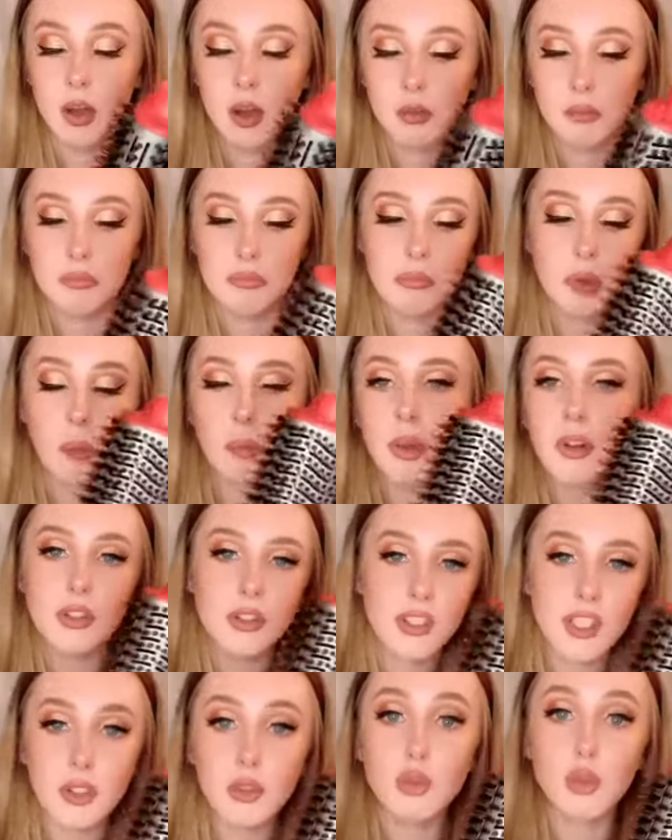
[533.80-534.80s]
I'm not going to
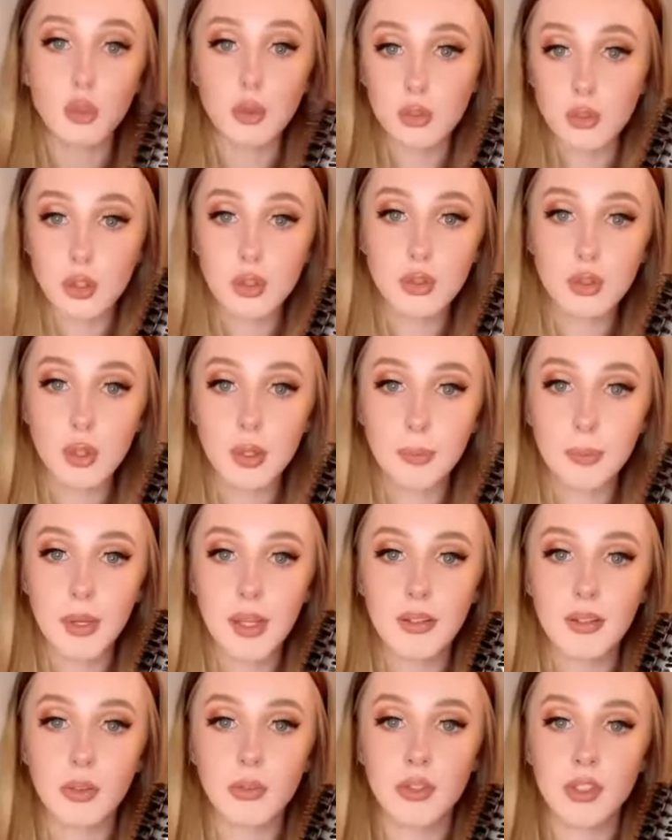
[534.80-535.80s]
say just as good because
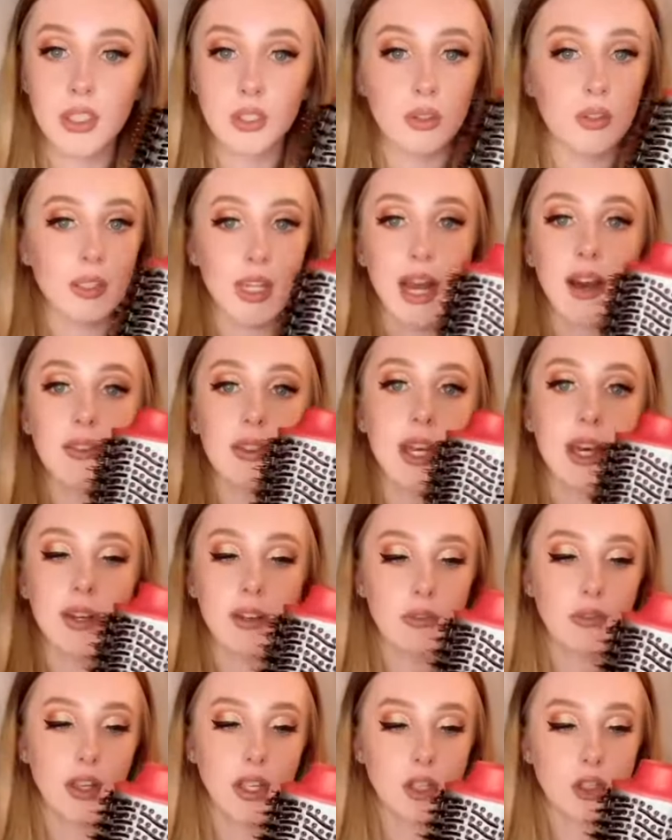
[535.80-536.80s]
obviously it doesn't have the added
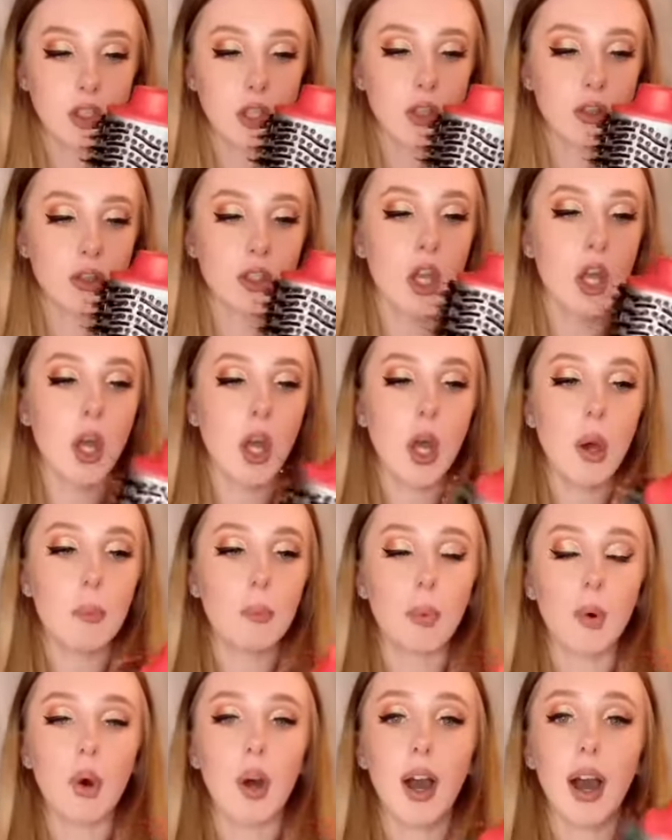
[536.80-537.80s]
features,
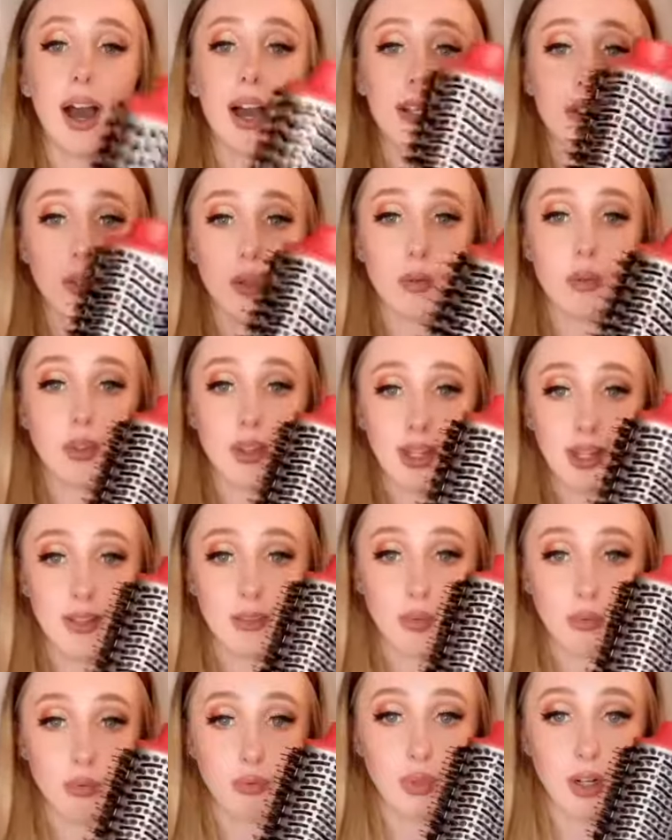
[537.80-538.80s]
but I do think it's a
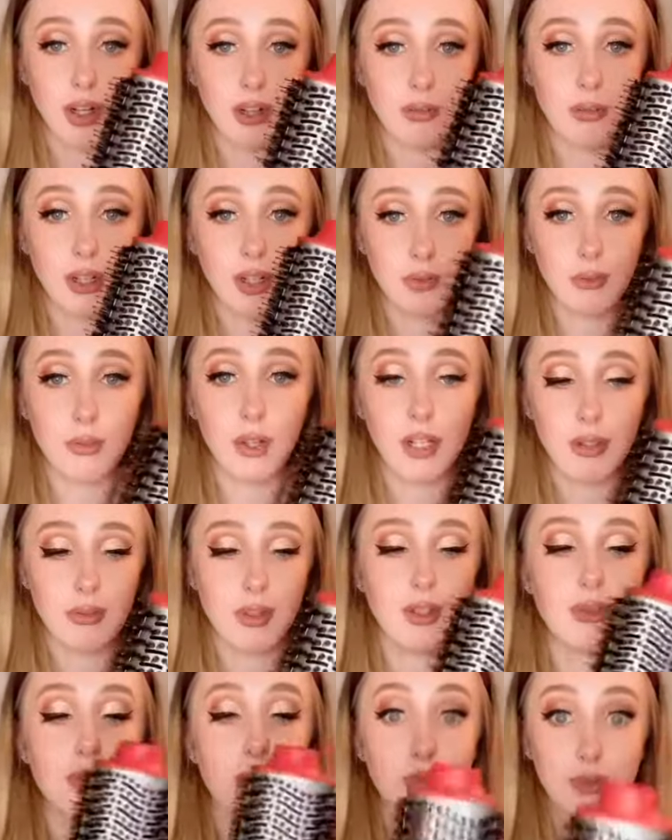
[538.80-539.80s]
really
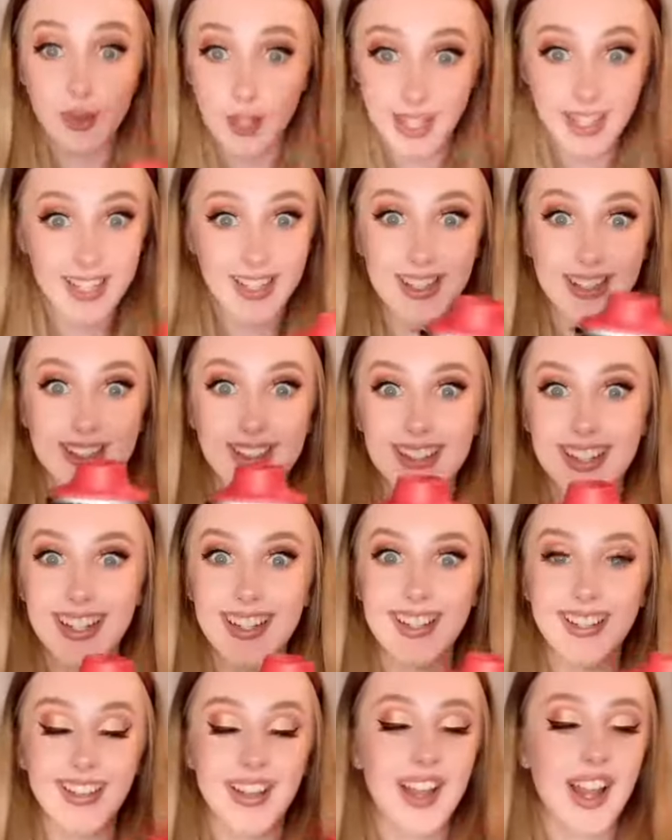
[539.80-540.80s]
good
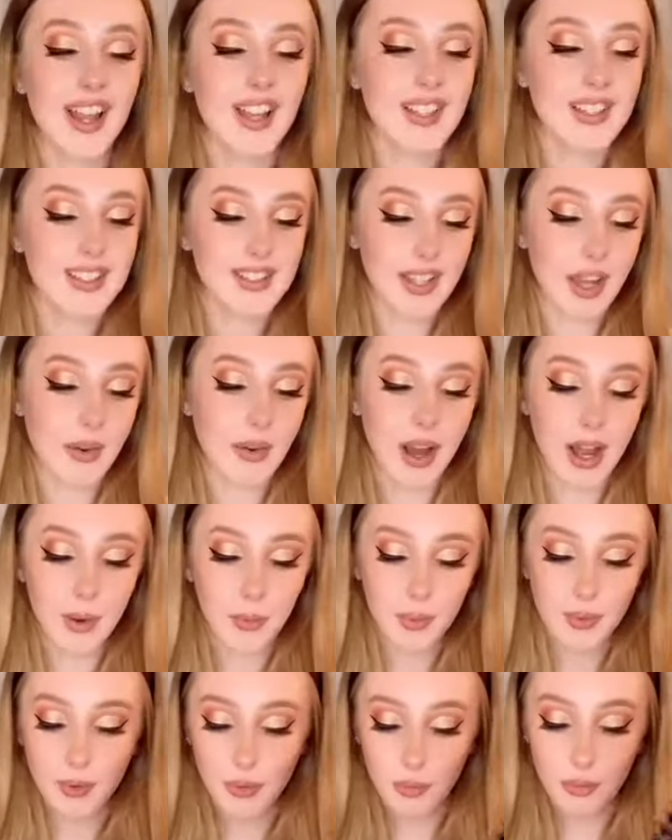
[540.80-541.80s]
deal. So I
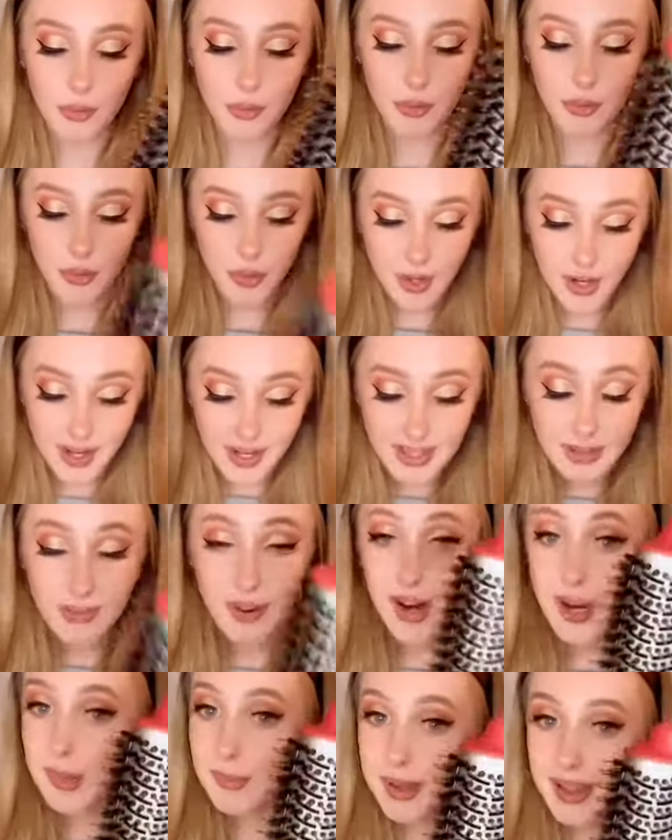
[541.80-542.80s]
would really
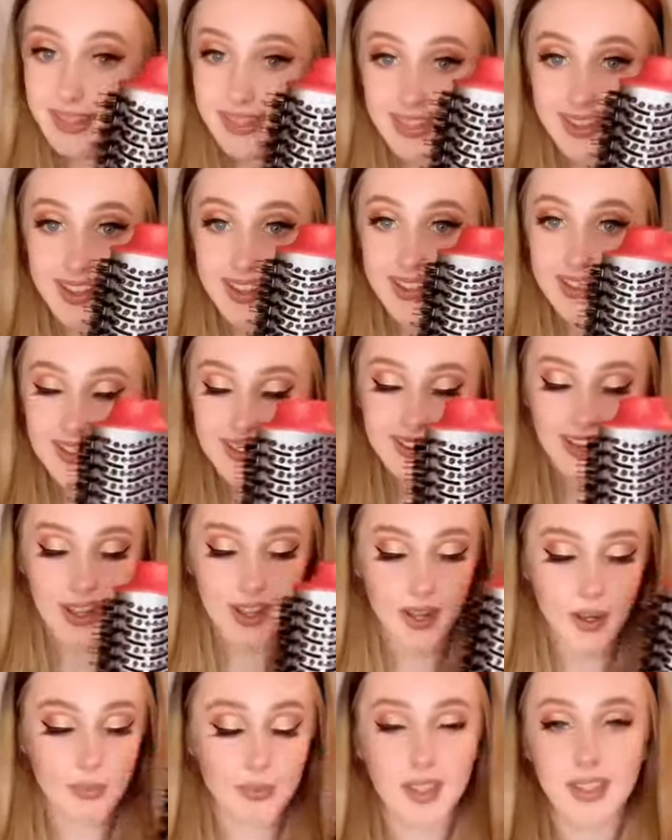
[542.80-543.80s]
recommend this.
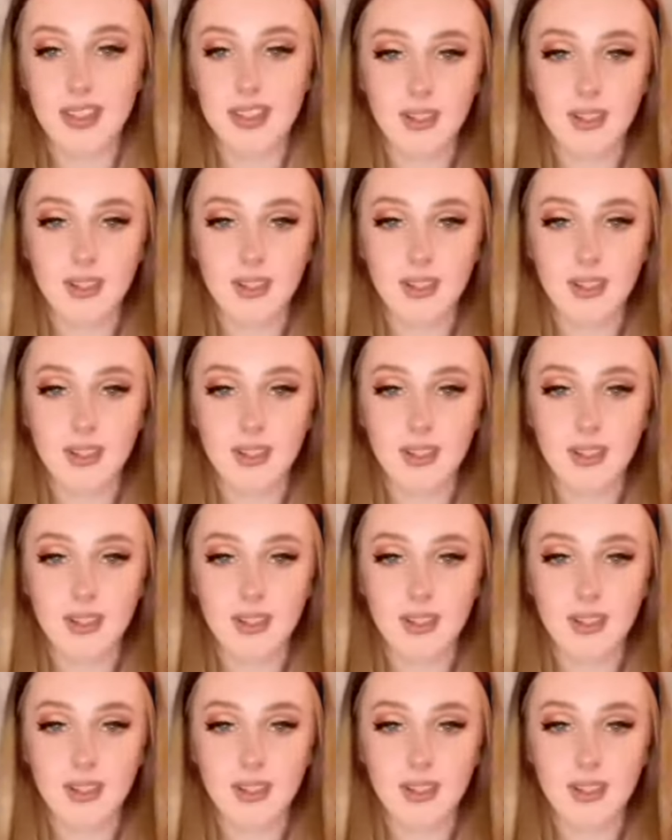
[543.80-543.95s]
This is not